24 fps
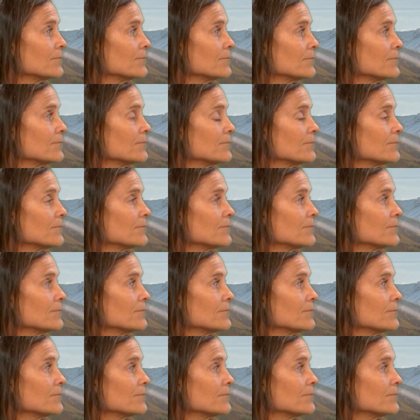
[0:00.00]

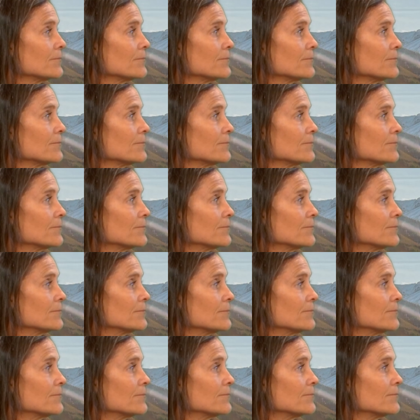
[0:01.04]

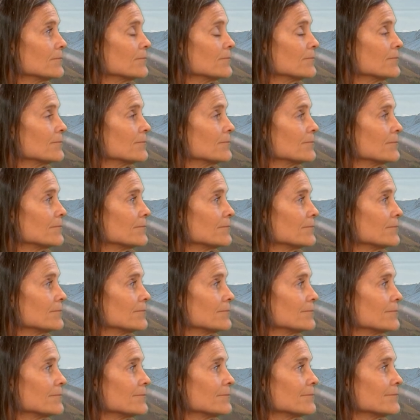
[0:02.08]

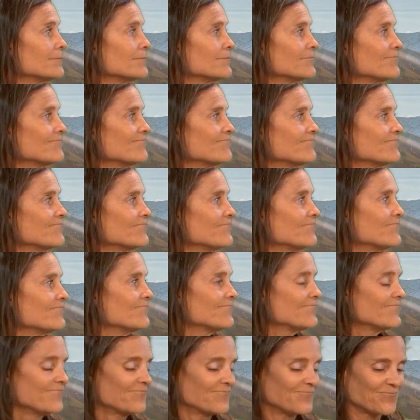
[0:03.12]

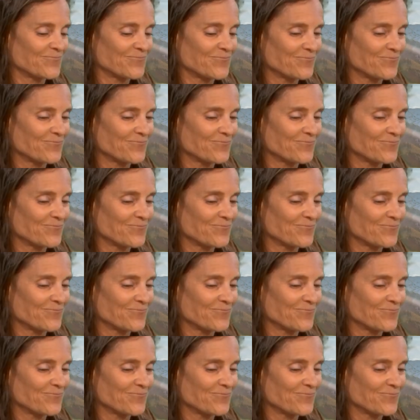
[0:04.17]
No words are spoken by the person on screen.